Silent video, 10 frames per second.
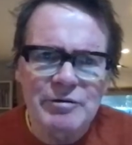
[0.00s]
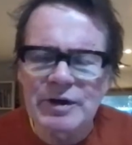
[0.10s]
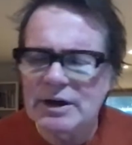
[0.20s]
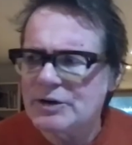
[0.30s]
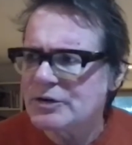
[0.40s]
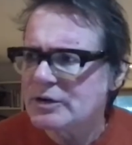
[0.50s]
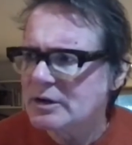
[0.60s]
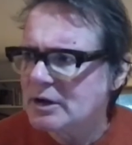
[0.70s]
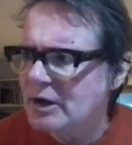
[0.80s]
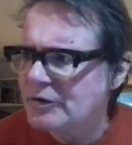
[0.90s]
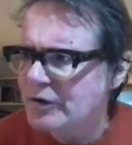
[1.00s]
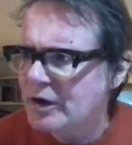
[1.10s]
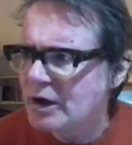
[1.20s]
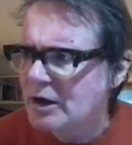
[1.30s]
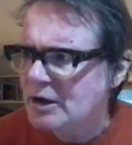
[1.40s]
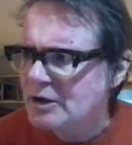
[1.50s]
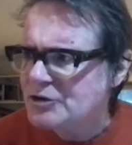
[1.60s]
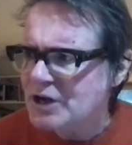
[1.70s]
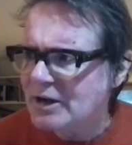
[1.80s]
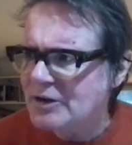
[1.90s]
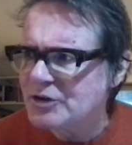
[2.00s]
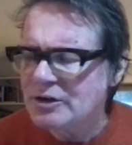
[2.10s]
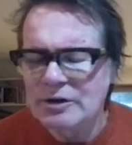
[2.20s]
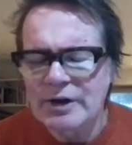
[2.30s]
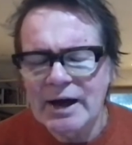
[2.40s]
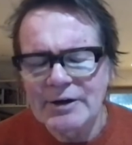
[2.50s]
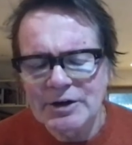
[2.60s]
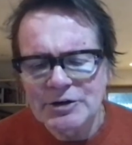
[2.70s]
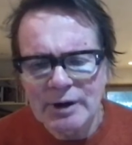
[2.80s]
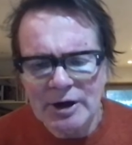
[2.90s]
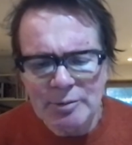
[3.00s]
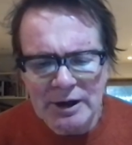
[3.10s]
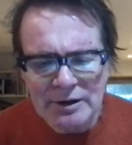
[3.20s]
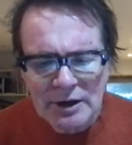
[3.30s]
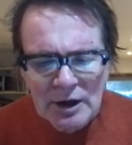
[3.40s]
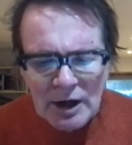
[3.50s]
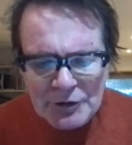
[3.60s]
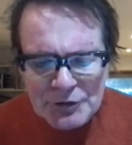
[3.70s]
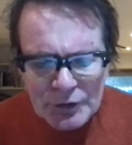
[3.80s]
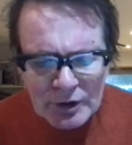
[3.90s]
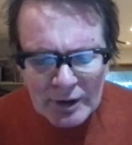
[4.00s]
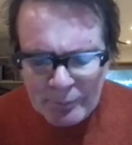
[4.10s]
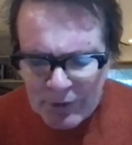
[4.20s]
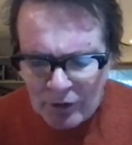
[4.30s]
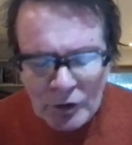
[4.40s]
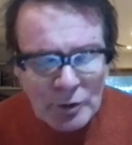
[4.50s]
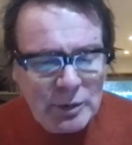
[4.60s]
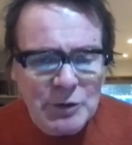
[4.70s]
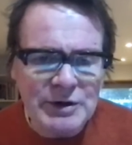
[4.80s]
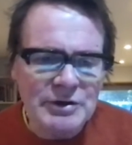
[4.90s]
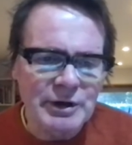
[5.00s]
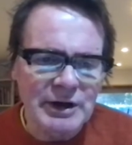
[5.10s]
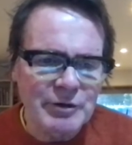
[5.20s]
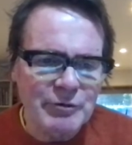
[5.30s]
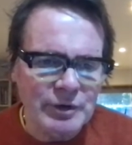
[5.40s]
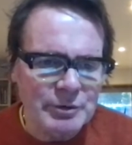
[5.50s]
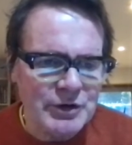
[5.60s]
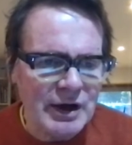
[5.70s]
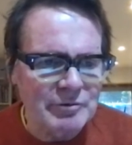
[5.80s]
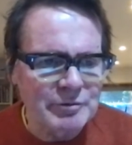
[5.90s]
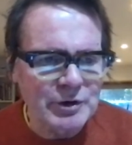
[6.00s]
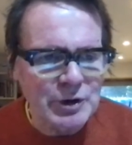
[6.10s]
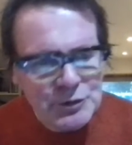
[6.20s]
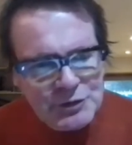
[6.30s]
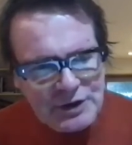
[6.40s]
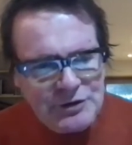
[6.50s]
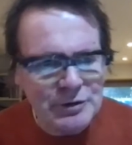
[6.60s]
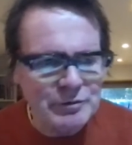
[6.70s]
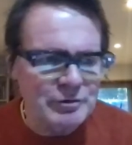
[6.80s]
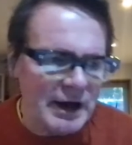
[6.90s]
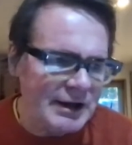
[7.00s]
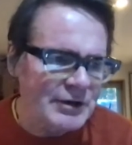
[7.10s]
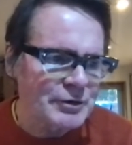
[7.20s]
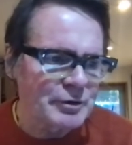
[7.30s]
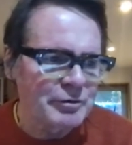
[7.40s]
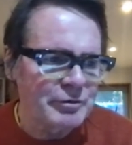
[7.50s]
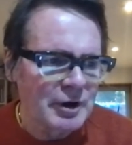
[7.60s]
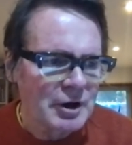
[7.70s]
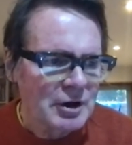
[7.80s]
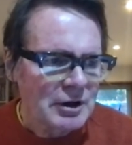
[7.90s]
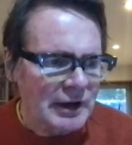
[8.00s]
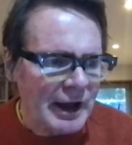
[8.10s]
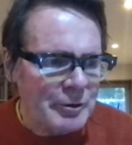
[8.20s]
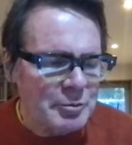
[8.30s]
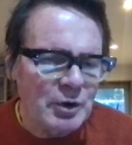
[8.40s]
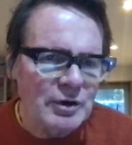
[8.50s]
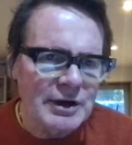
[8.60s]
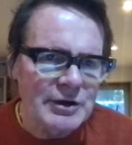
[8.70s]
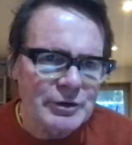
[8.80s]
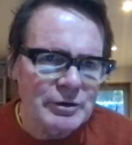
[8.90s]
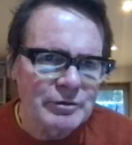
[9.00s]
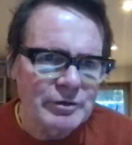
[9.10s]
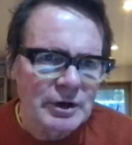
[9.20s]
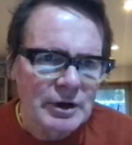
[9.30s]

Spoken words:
face and challenging all the ideas you had about. And all the music's really different. There was kind of acoustic stuff, reggae stuff, loud punky stuff.